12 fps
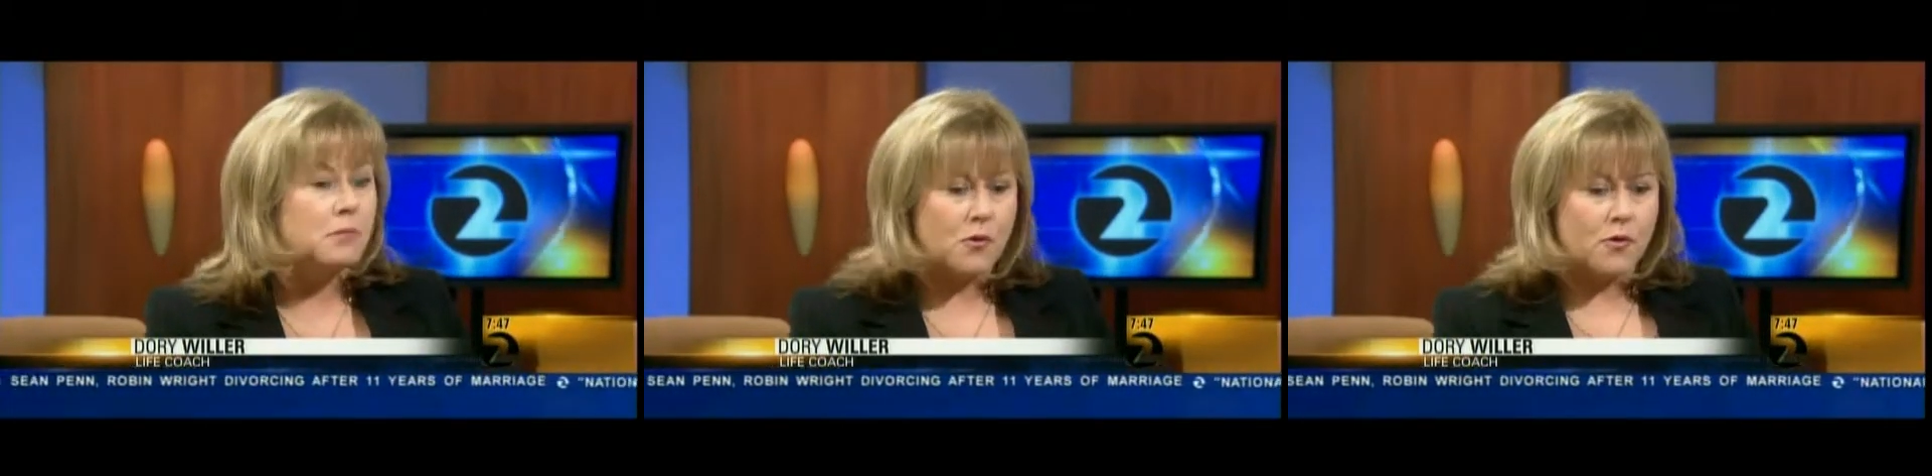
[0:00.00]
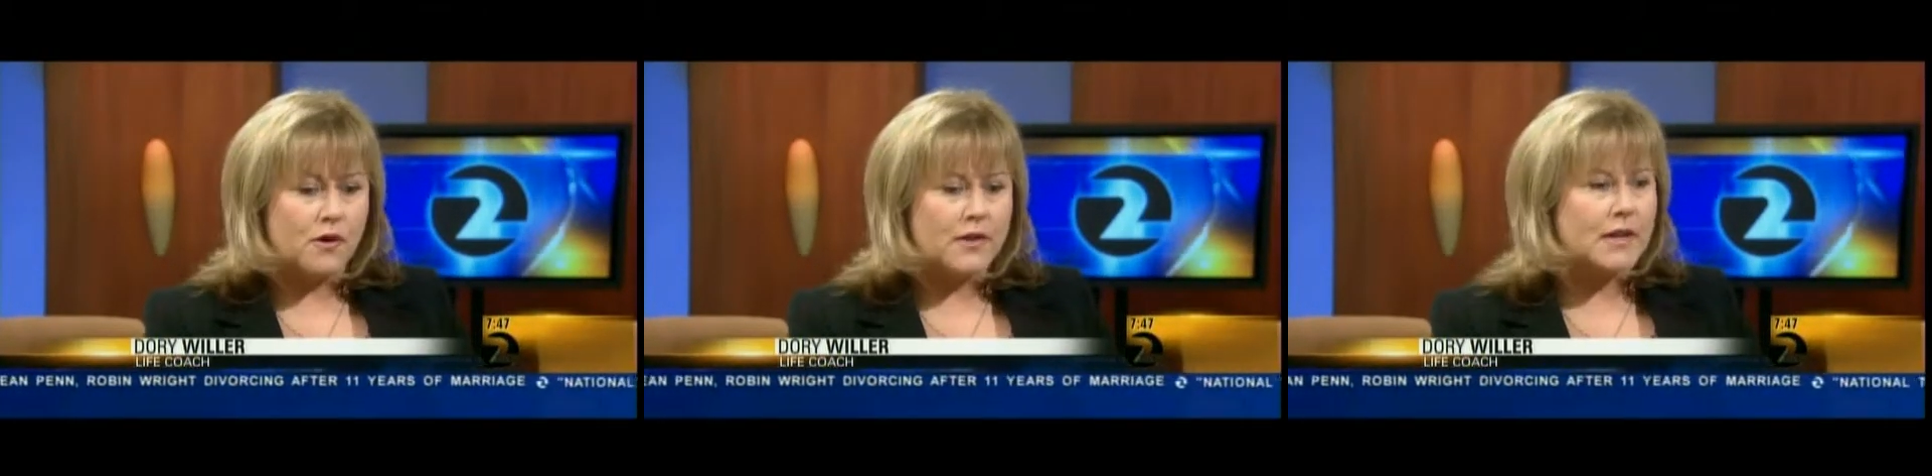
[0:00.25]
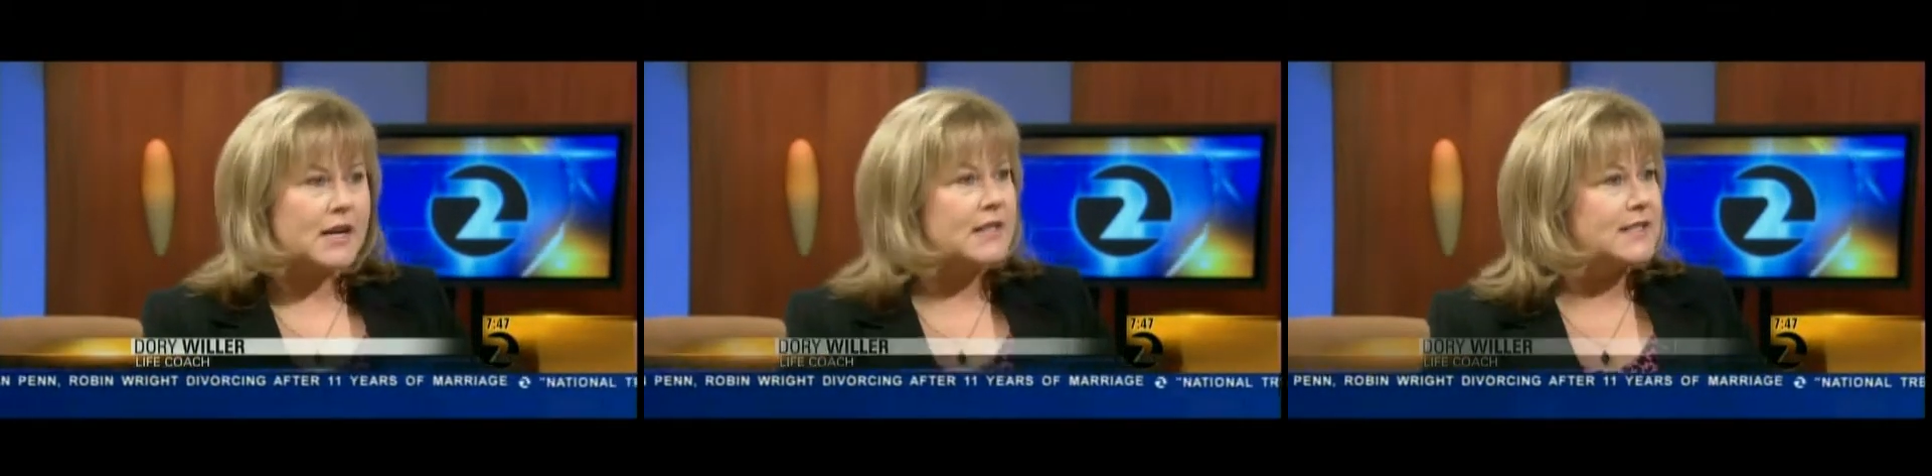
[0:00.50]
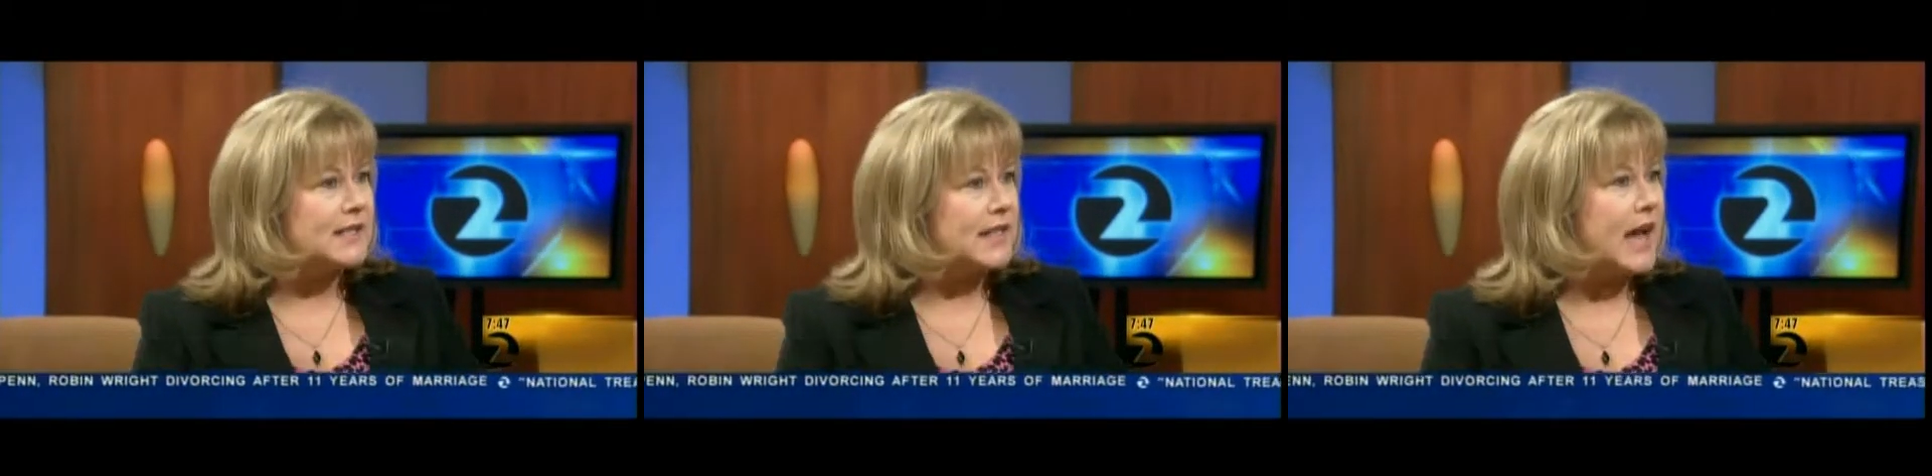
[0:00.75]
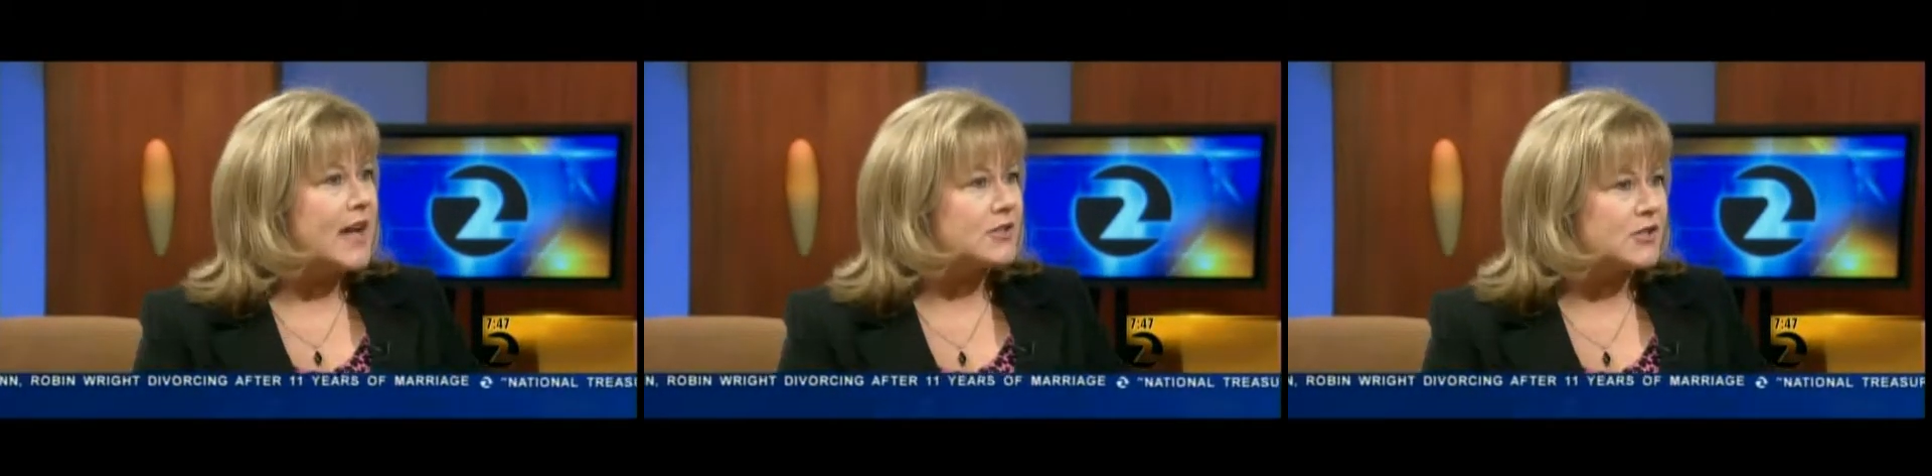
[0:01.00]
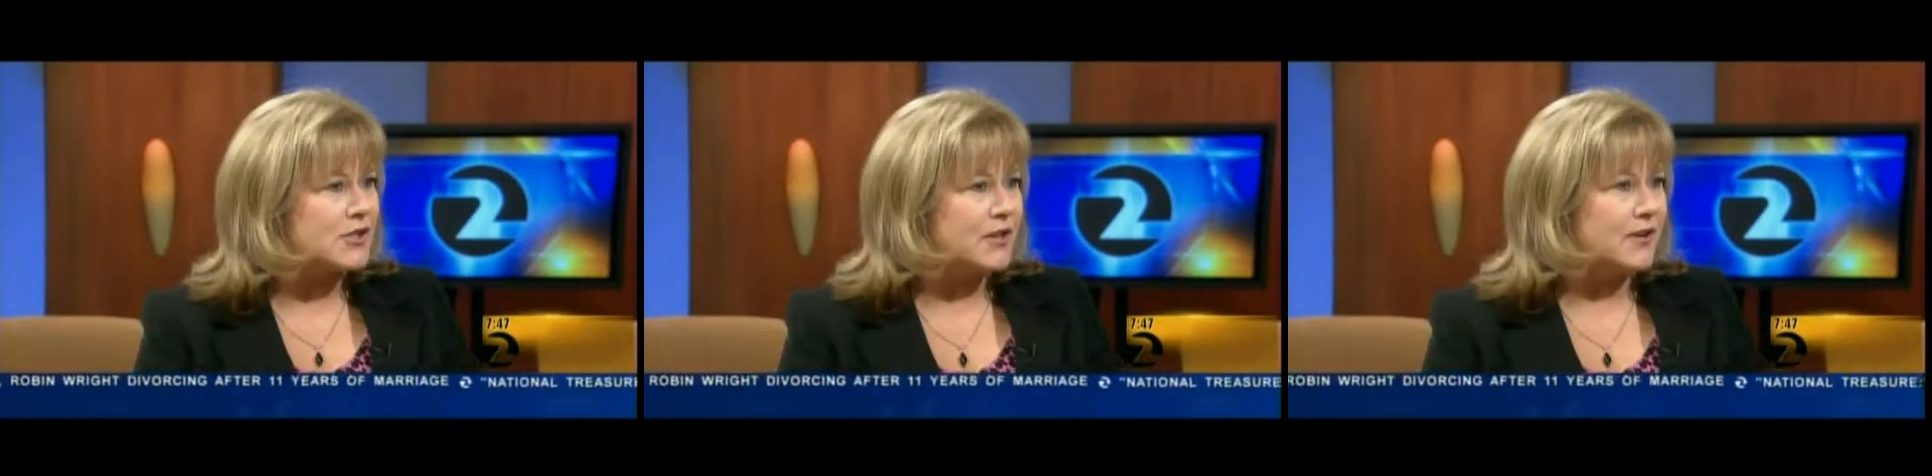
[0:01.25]
more than I did
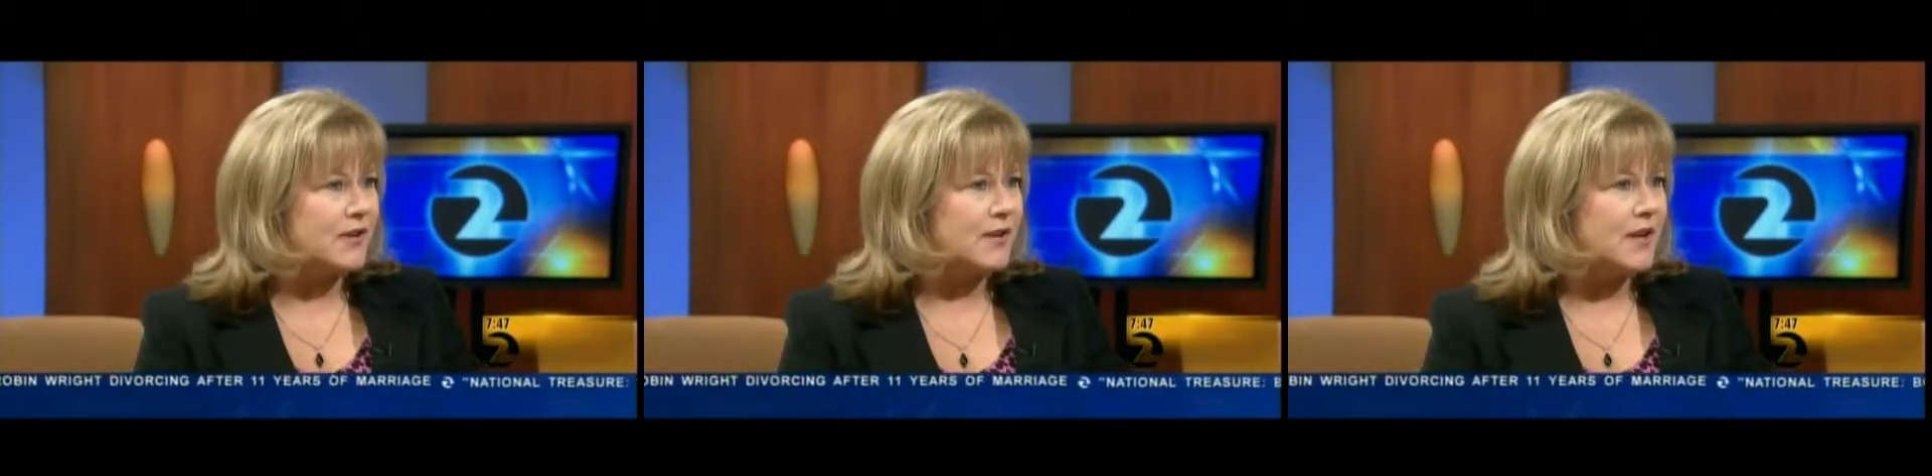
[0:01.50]
last year.